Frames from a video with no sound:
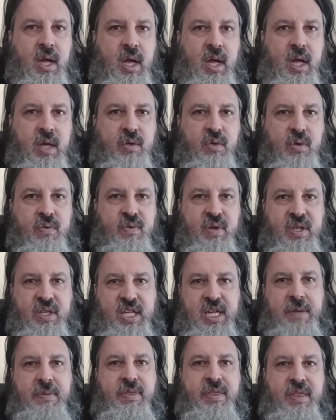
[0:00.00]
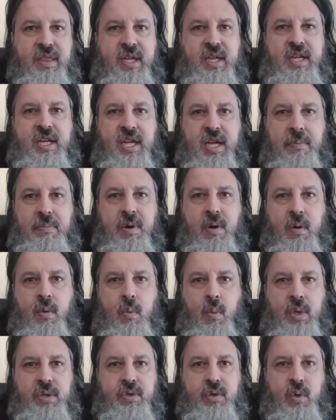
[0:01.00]
It's sort of a deep thinking about
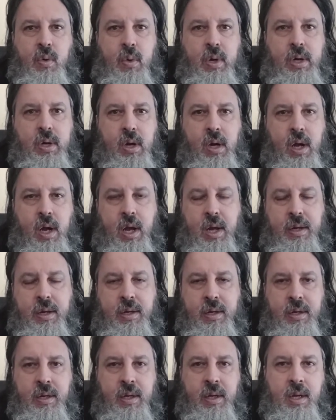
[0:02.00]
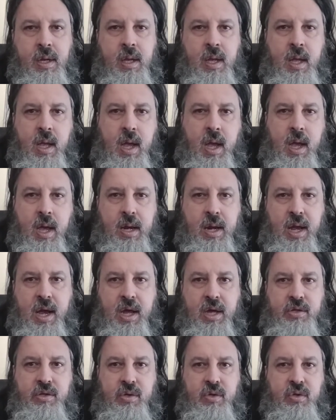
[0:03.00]
what's going on. And
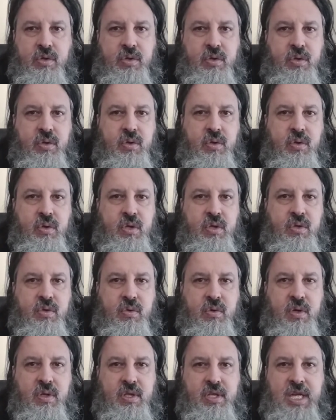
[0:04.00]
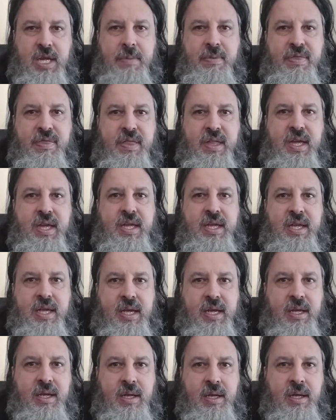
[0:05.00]
as you do this sort of deep thinking,